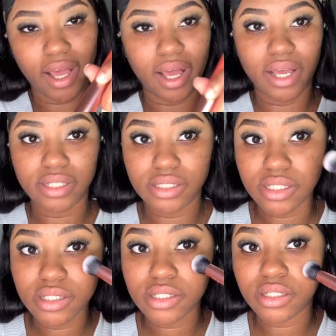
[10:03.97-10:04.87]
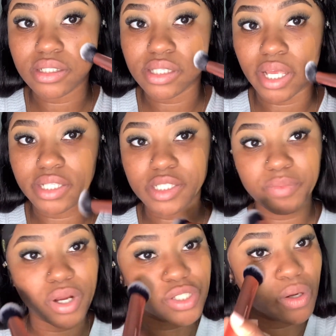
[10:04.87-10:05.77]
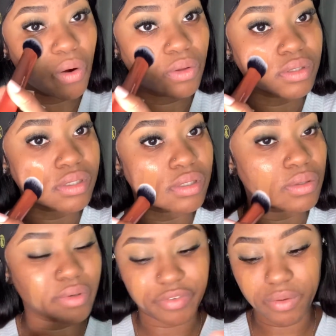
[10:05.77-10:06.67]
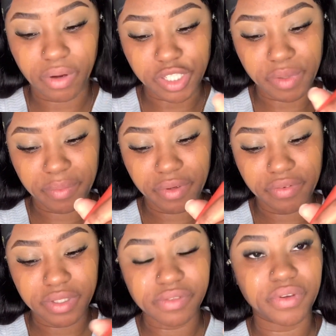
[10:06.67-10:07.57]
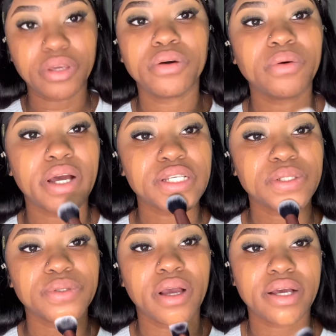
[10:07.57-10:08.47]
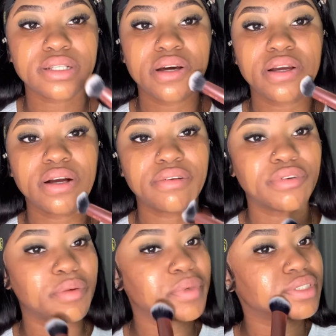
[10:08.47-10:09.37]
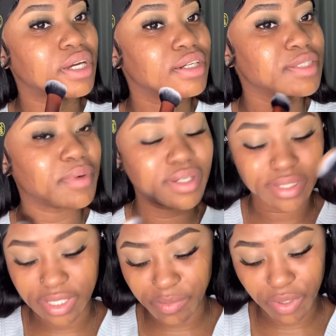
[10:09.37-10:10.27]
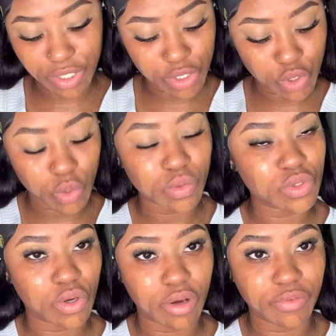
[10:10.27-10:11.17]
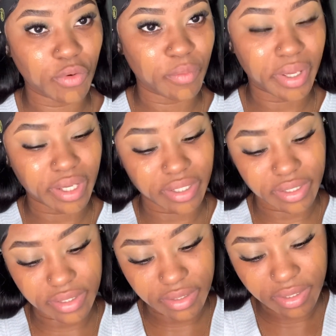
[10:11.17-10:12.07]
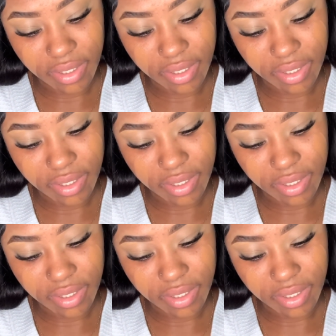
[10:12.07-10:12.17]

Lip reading: And this is a dense brush also. If you watch my previous video where I show you guys how to cover up your dark spots, this brush is so soft. Oh my goodness.